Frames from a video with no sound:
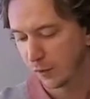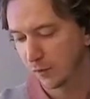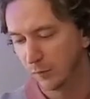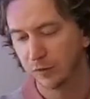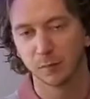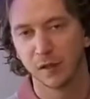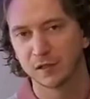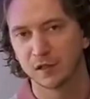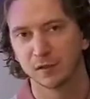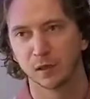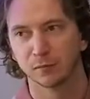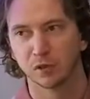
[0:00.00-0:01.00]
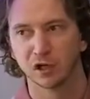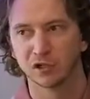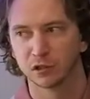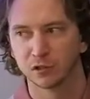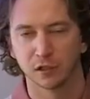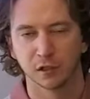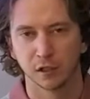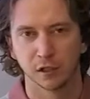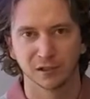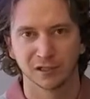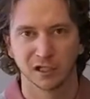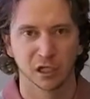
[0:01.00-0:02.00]
But the best thing about books is that
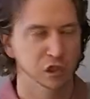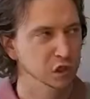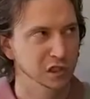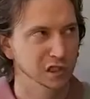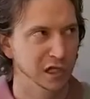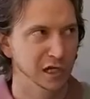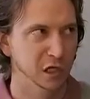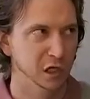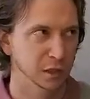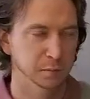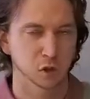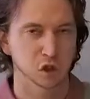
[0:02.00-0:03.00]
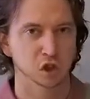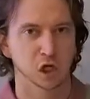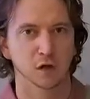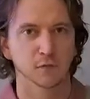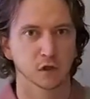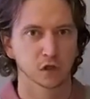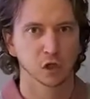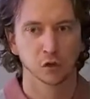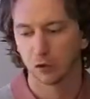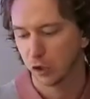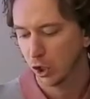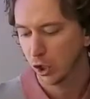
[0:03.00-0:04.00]
they can stay on a bookshelf
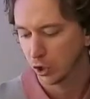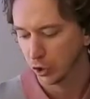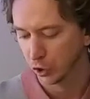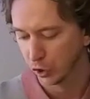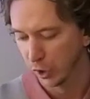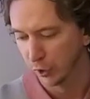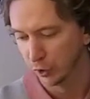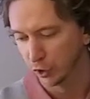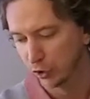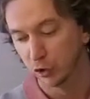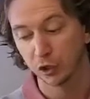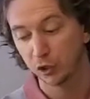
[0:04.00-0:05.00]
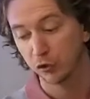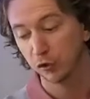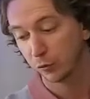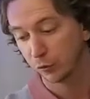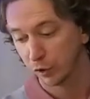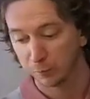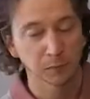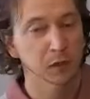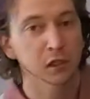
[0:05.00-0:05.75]
until you're 90, and then you can read them.